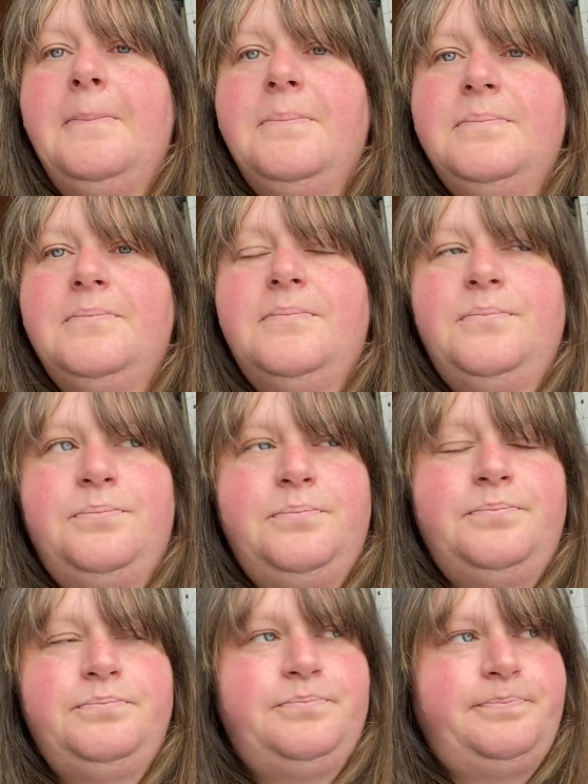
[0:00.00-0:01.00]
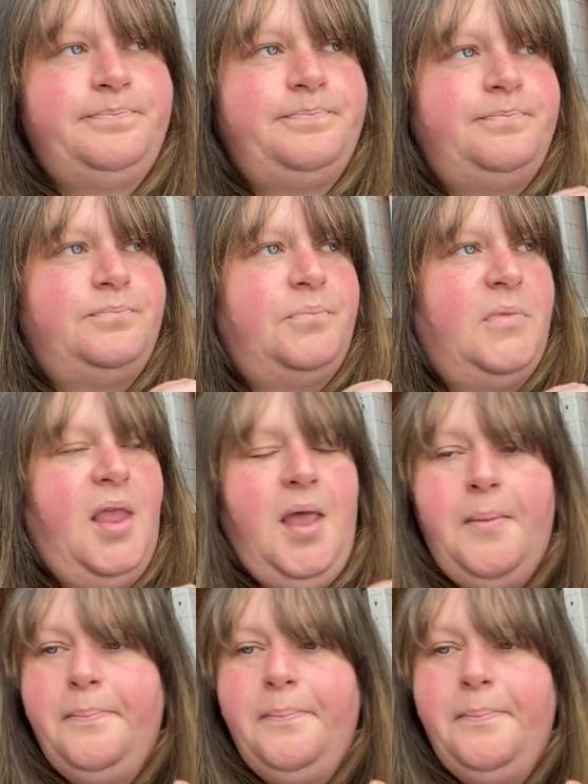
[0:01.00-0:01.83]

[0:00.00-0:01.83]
Nobody speaks.